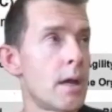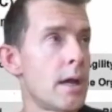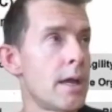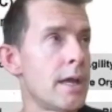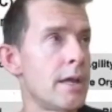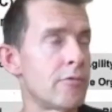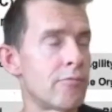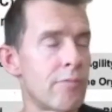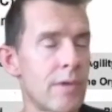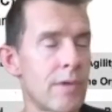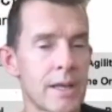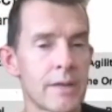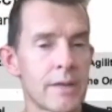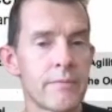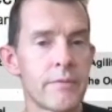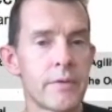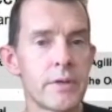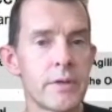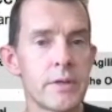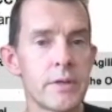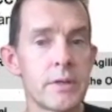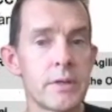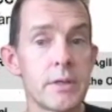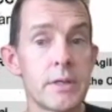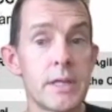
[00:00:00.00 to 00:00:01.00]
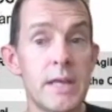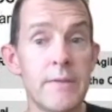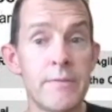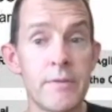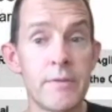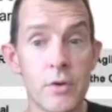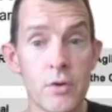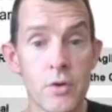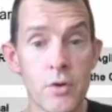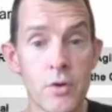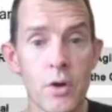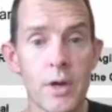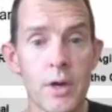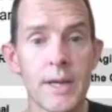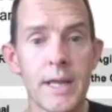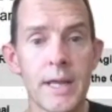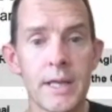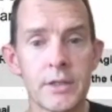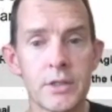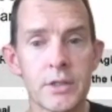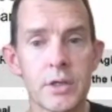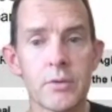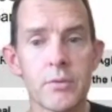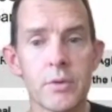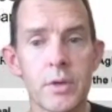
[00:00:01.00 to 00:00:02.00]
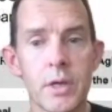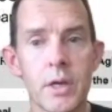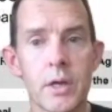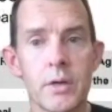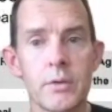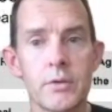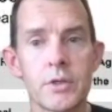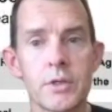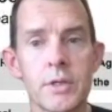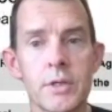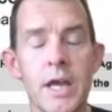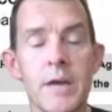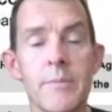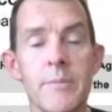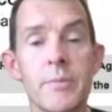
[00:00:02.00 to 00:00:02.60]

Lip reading: irrelevant if you're not an Agile coach now,